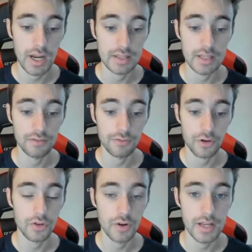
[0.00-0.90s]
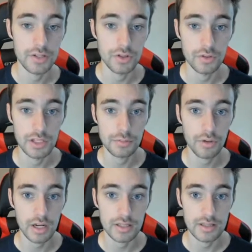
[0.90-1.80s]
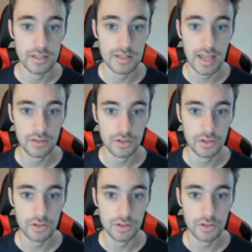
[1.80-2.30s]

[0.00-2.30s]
and then further into these practices at